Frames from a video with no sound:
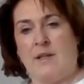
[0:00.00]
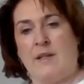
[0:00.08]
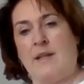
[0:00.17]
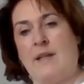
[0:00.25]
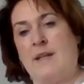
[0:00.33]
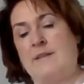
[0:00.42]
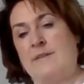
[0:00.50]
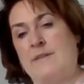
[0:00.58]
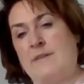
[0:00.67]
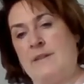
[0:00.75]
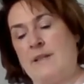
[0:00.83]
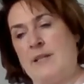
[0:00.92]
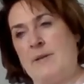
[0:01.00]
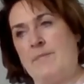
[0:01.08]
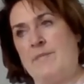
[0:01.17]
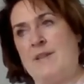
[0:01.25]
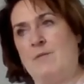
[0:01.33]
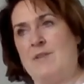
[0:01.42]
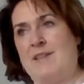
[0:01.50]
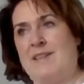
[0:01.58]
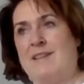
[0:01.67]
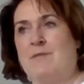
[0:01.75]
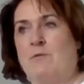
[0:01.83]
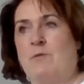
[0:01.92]
And
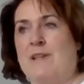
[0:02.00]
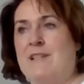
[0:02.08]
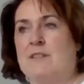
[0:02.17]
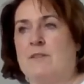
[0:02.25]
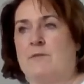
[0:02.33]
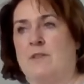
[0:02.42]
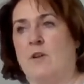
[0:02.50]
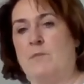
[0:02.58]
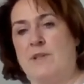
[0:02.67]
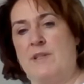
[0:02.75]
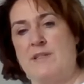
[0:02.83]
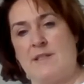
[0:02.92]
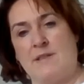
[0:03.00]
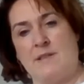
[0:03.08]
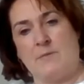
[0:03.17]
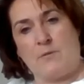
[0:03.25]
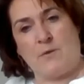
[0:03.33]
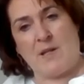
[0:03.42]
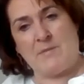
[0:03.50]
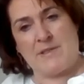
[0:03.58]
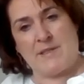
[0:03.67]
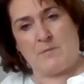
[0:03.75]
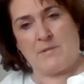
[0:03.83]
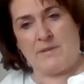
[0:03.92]
the rest of the companies in the prime
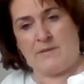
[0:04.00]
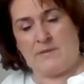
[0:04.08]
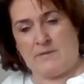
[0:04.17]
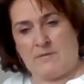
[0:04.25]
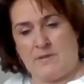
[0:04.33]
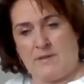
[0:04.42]
segment,